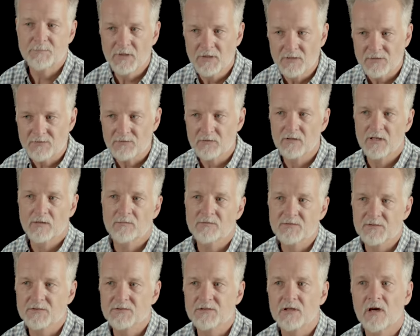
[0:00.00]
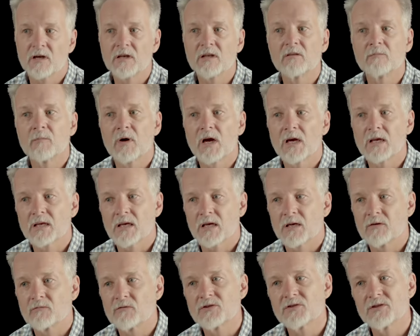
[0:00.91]
been that was the starting of my
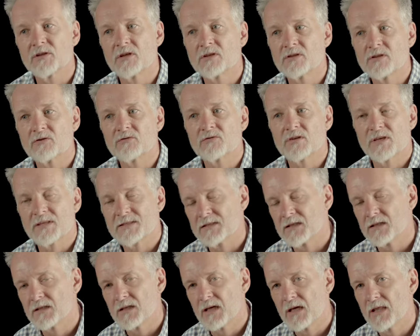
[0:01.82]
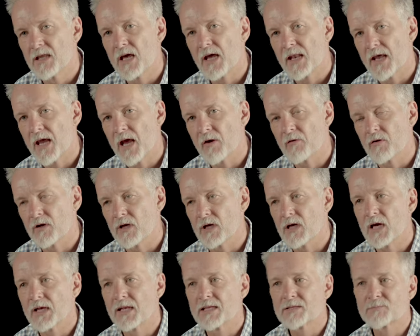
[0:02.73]
kind of research interest in that
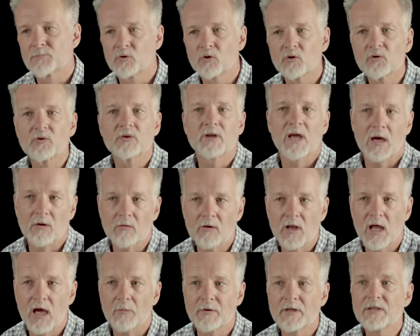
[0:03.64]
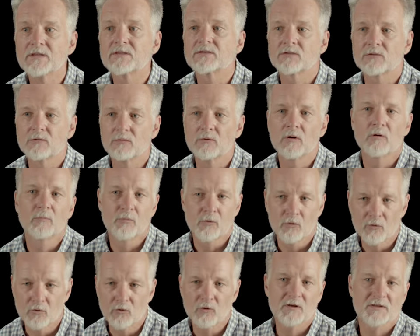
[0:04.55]
area, and it's broadened out now into a
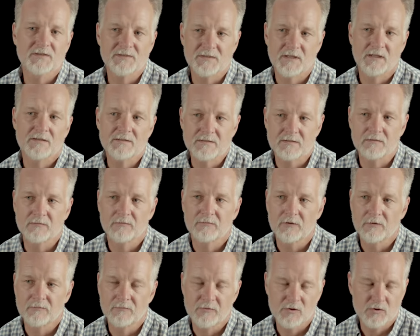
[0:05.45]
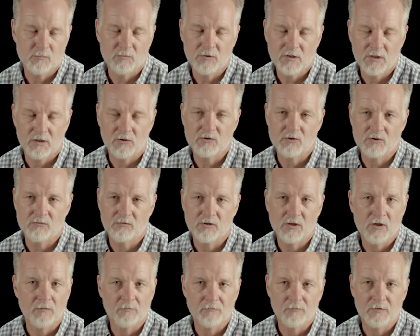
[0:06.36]
broader sense of visual culture and
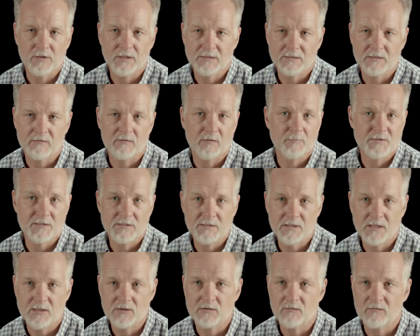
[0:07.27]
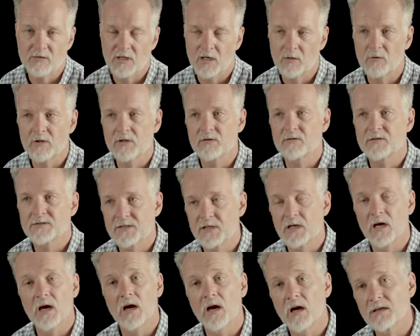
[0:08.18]
conflict and representation of that, whether it's
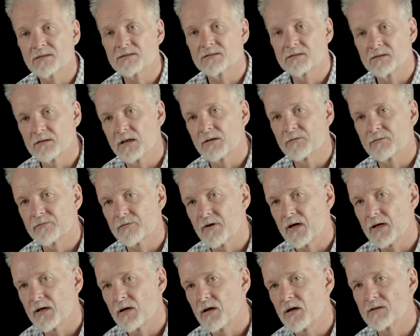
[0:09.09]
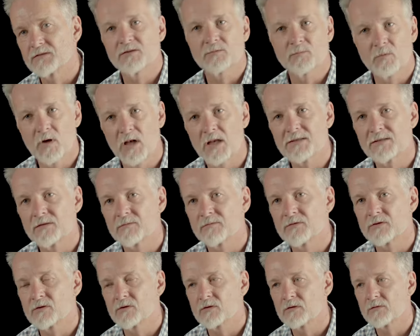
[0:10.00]
in art and fine art as well as in
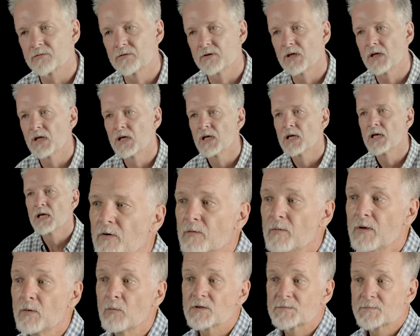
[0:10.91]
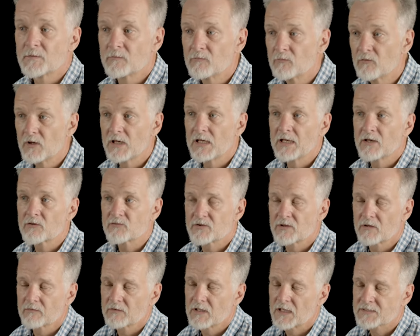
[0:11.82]
photography. For me, what's been really
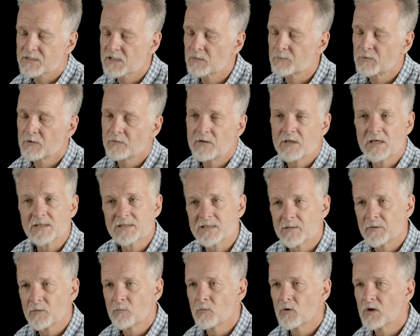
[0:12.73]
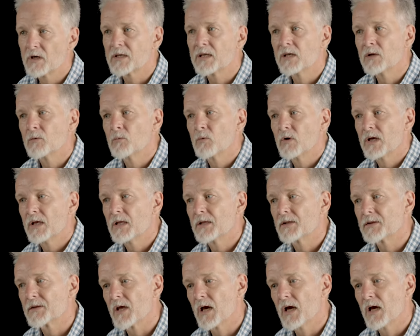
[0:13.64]
interesting over the last couple of years, I've been working
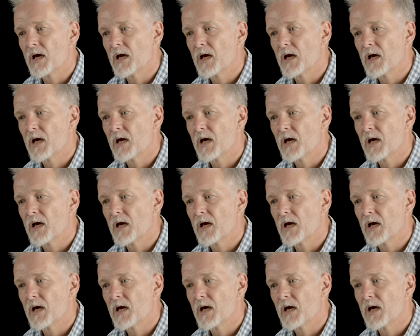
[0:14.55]
with